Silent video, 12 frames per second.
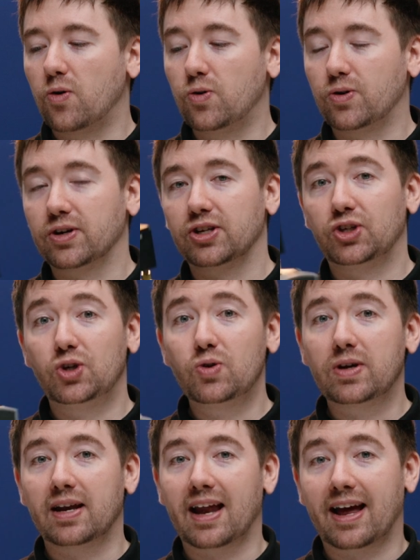Or you
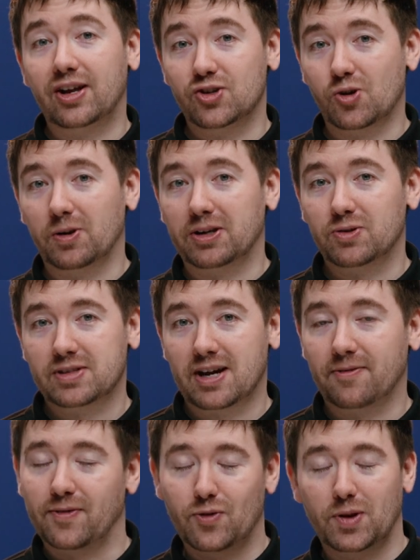can control it
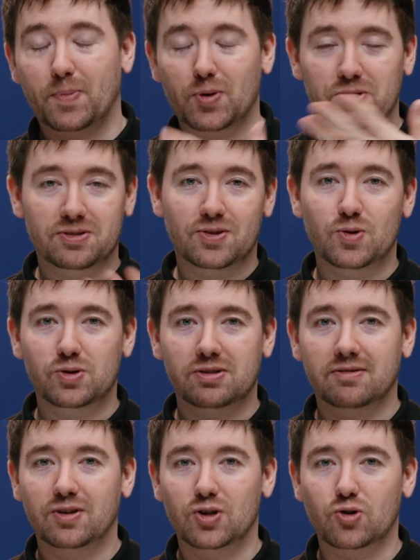yourself if you're the person
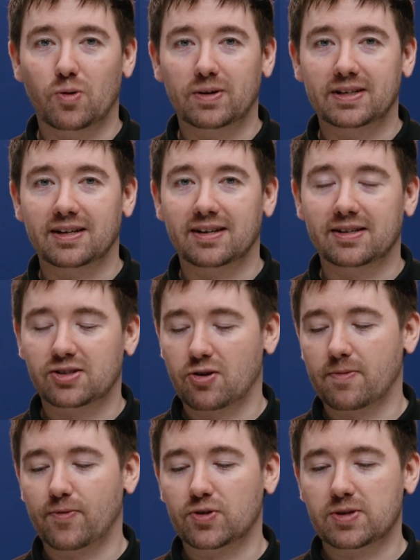who's controlling the
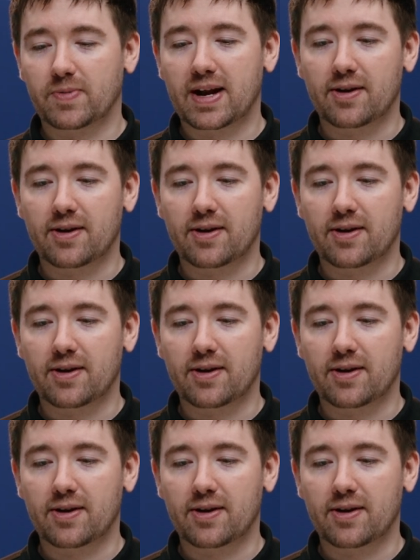script for someone